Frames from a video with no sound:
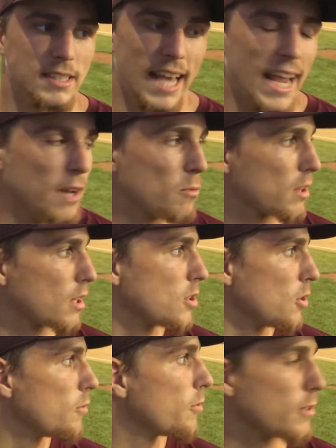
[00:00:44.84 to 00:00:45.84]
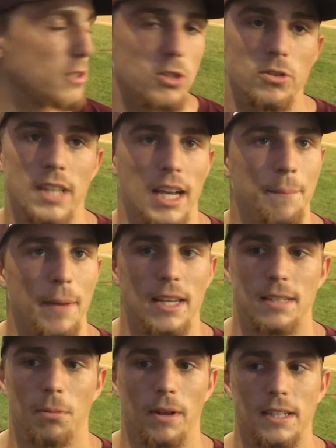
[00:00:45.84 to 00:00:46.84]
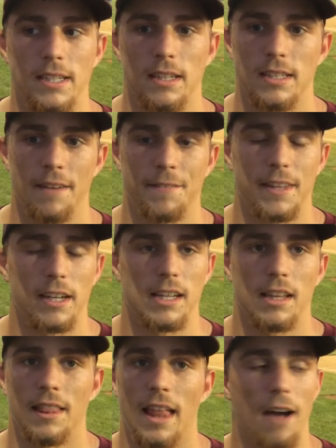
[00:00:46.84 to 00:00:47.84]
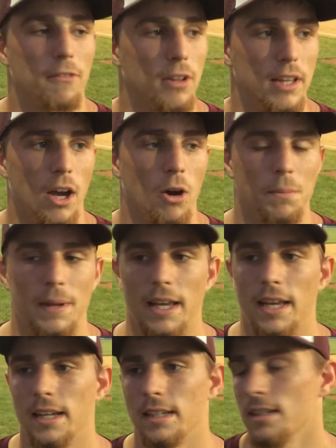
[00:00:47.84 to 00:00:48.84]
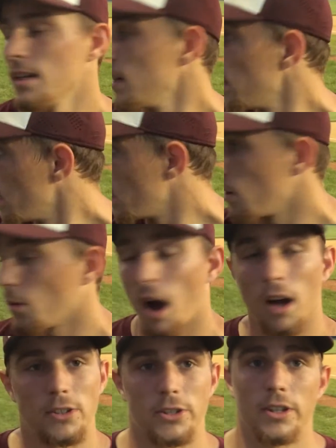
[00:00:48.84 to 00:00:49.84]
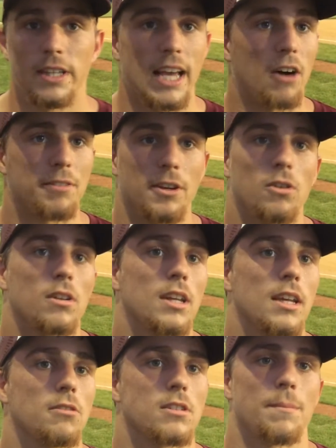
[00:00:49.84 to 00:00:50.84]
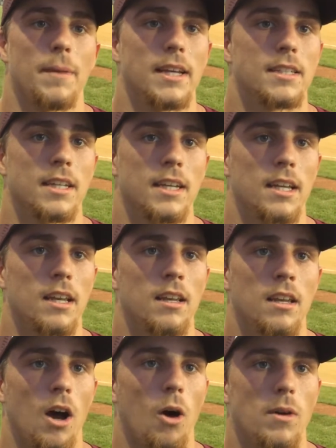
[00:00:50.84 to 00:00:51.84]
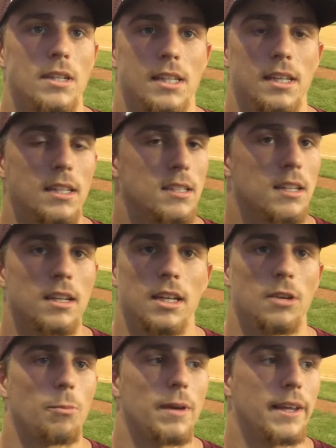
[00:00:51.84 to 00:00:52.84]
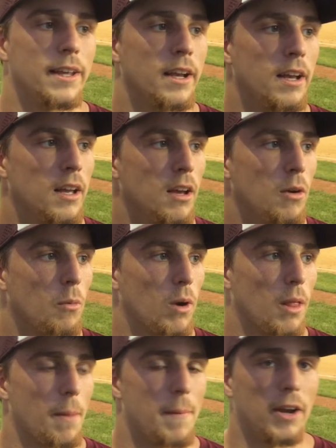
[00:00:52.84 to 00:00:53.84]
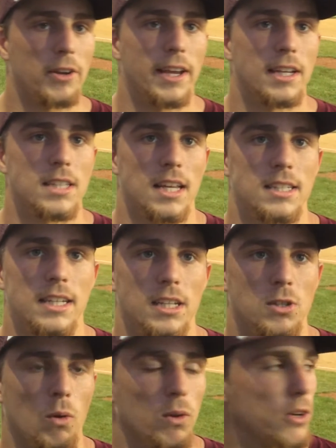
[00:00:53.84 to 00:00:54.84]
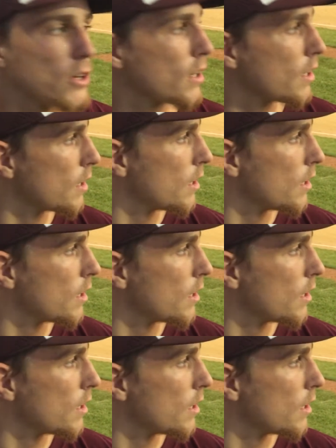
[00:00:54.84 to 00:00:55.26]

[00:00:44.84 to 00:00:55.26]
Dane with the two second base plays in the seventh inning, that really helped. And Hunter in the outfield, he was amazing and always is. He'll be one of the better kids as he gets older.